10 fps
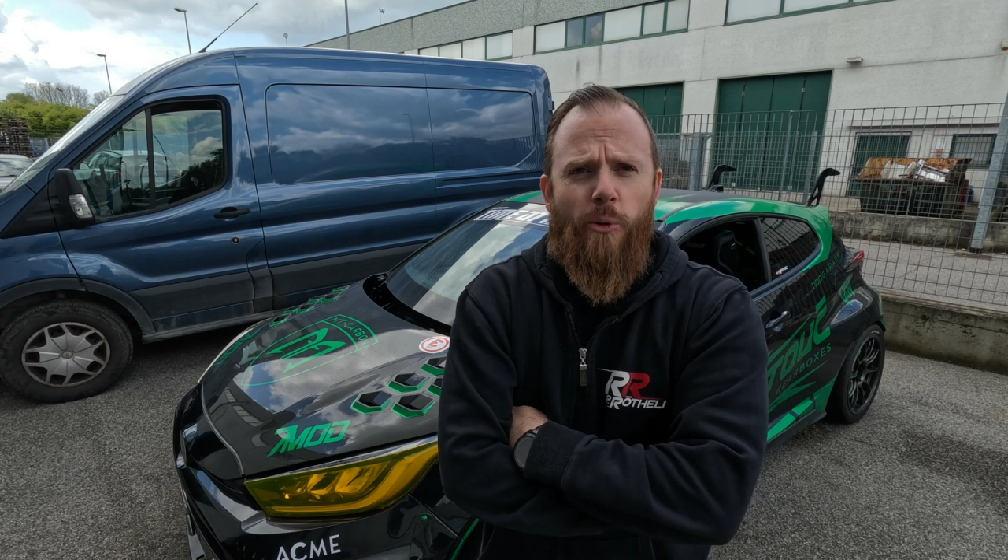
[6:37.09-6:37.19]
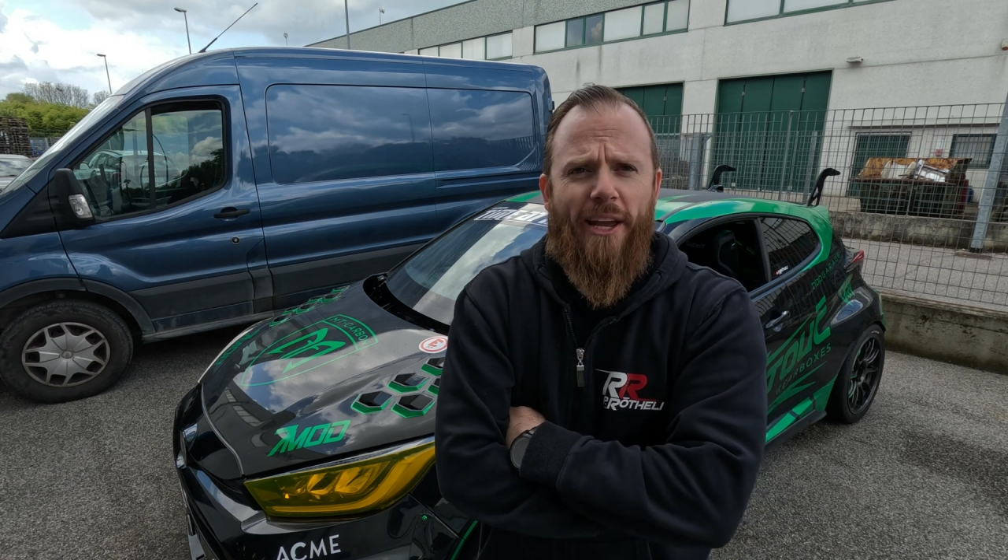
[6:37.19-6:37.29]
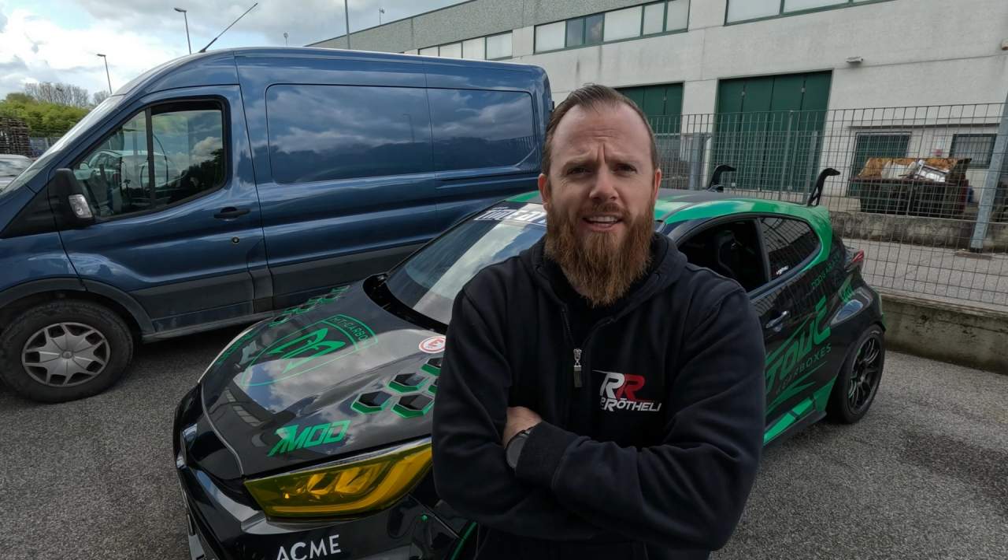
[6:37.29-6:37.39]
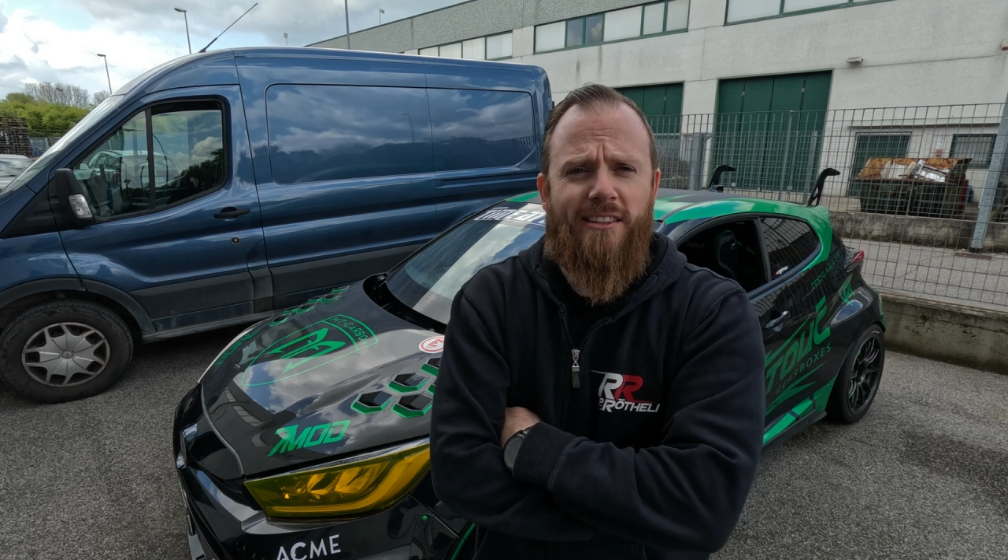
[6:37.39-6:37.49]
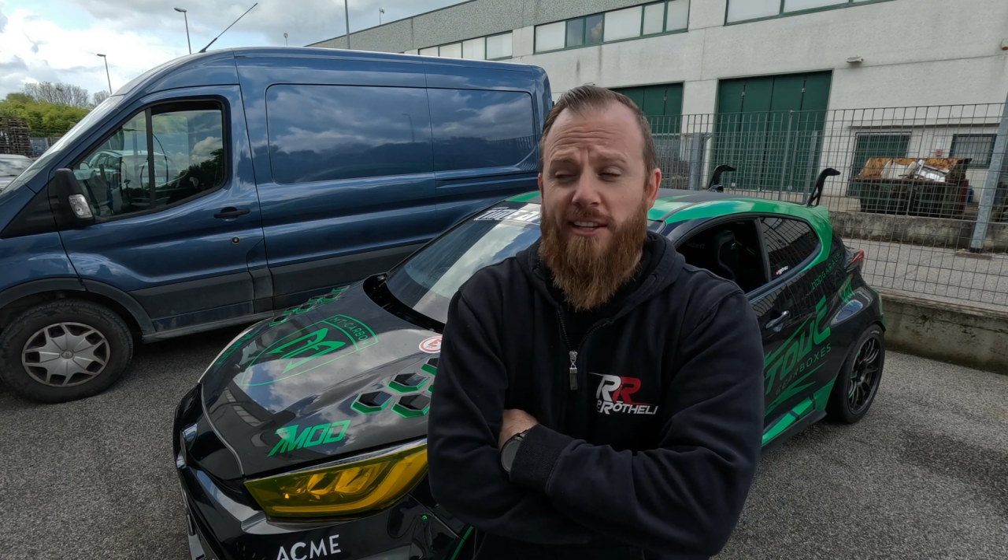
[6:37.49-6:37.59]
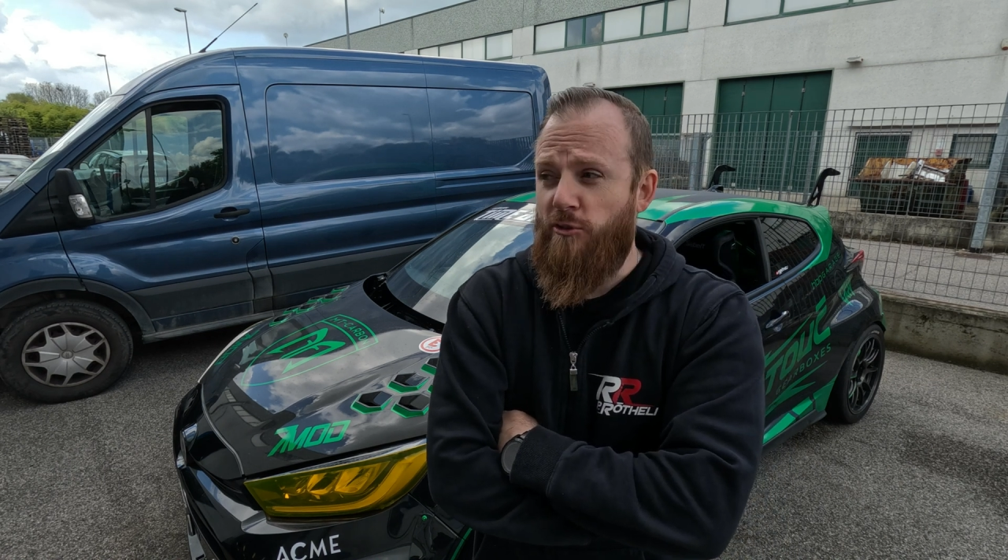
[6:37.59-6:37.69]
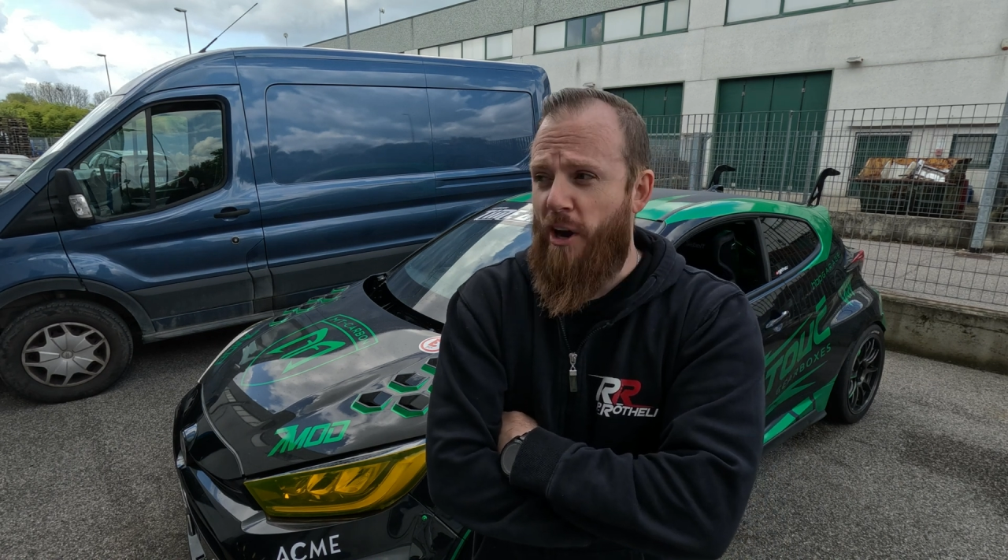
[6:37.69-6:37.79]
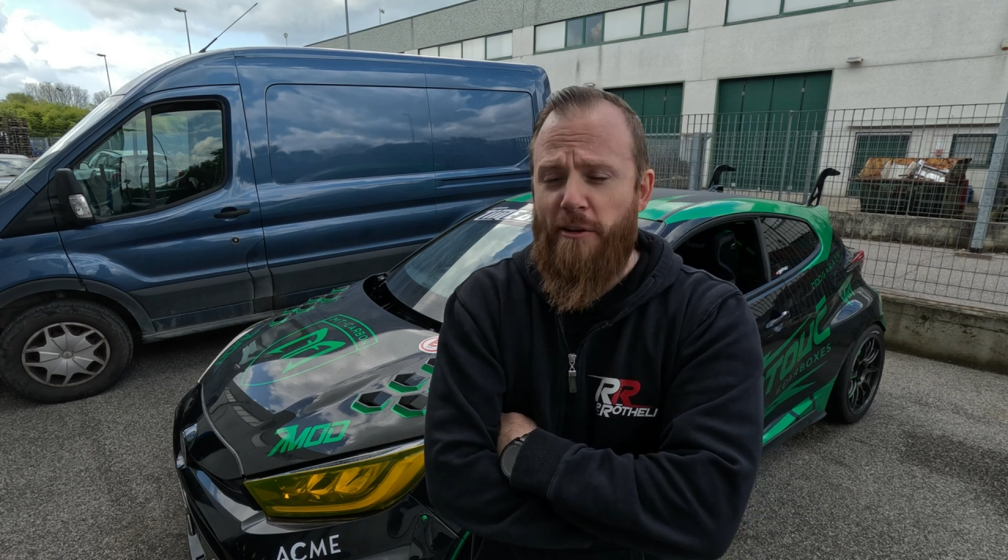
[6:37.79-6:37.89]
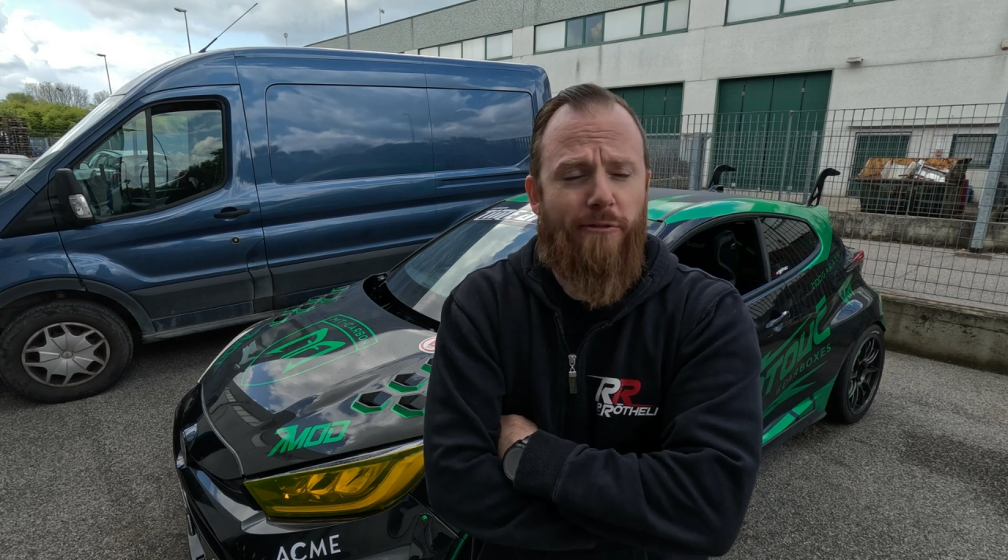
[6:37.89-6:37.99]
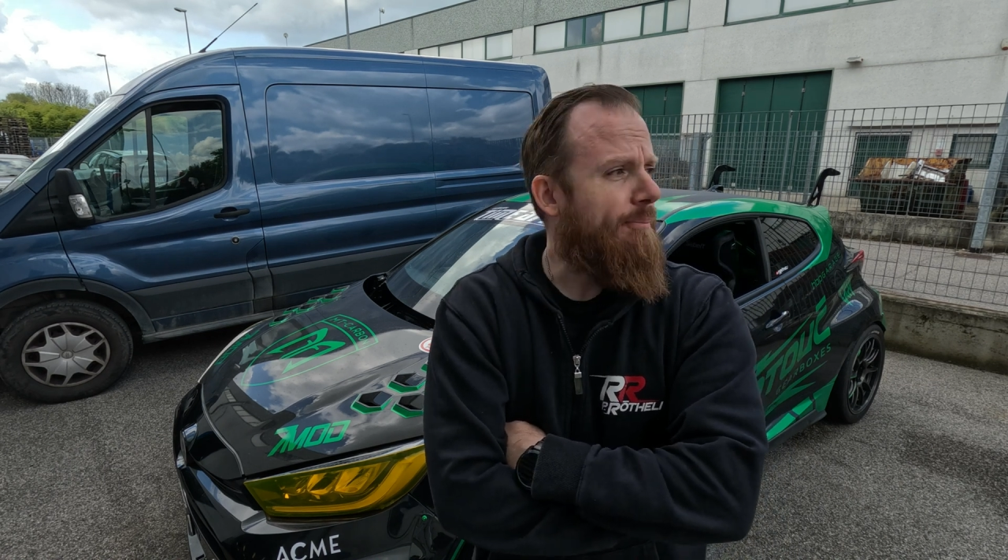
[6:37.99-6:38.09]
quick test
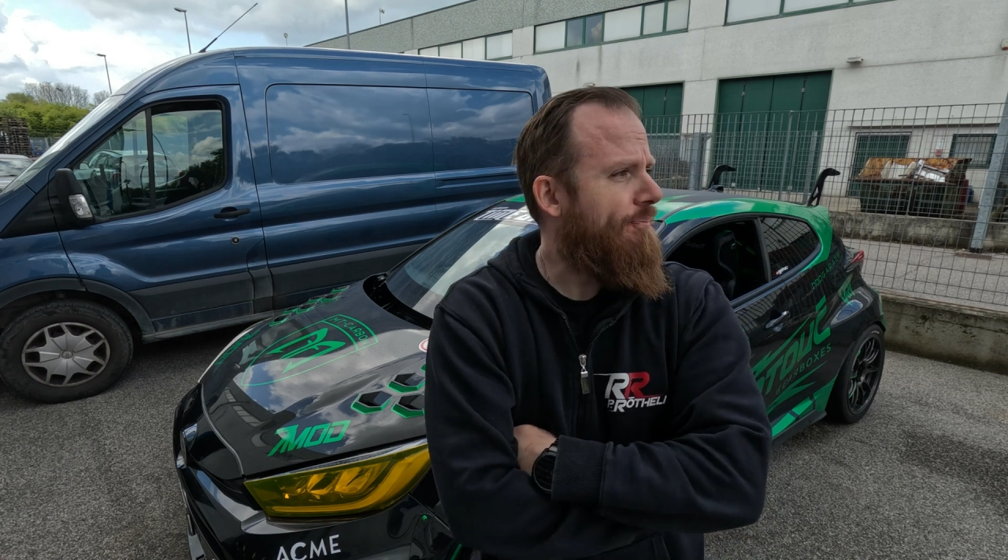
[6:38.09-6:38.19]
drive